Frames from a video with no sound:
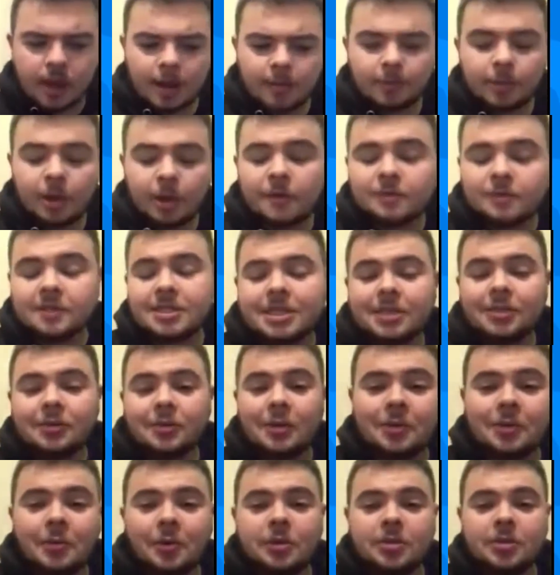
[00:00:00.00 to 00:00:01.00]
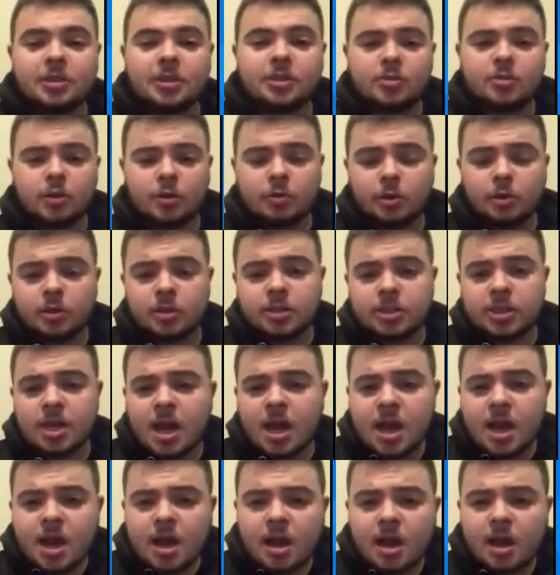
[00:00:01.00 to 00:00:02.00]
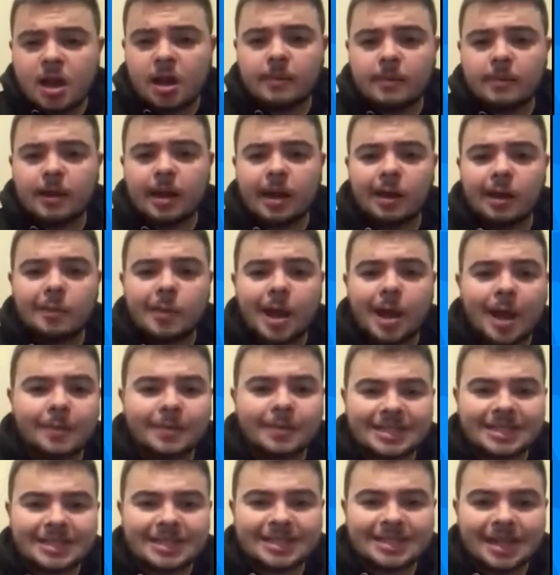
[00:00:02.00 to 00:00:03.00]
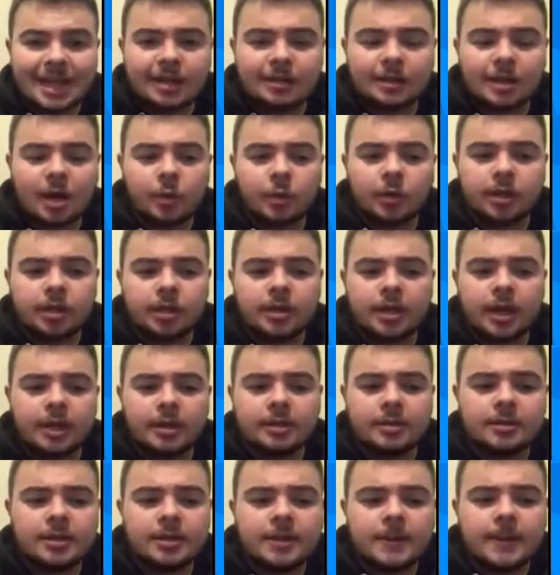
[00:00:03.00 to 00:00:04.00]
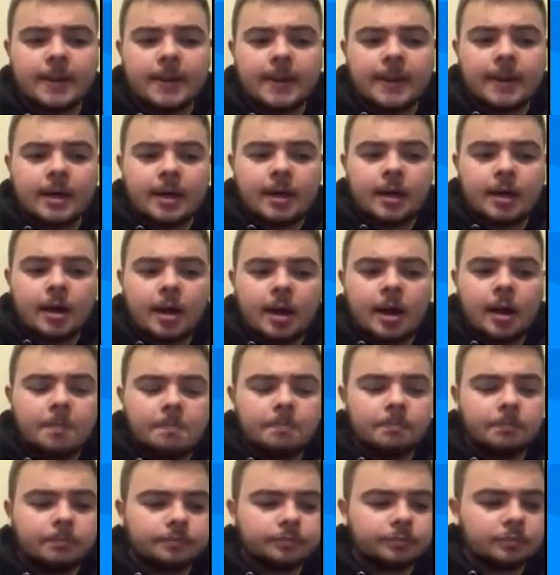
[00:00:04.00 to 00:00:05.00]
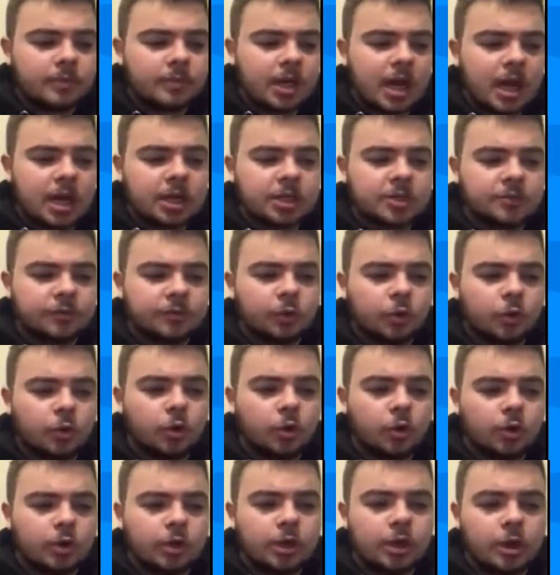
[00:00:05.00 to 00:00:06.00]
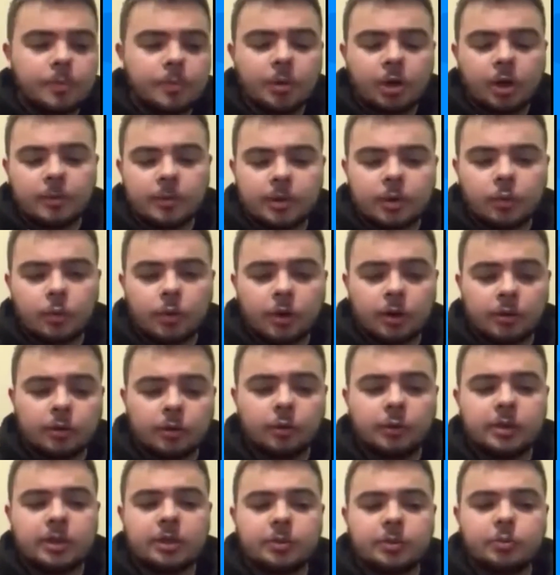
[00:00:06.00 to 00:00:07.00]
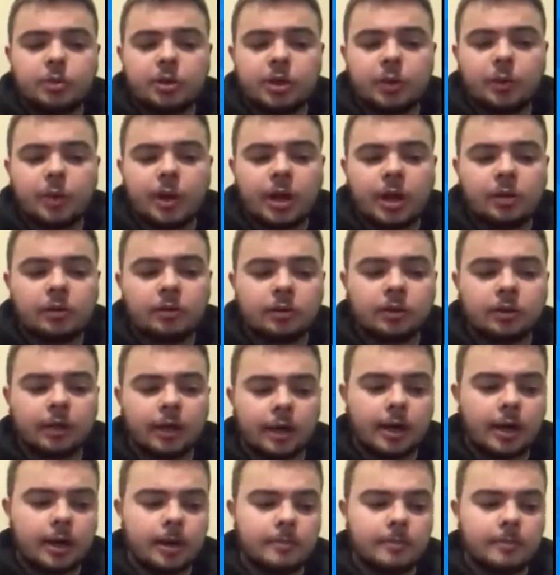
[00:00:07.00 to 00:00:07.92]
Um, but obviously three points is three points. Um, and I'm happy to take that one in the end. Um, as for, you know, Birmingham, I thought we did pretty well.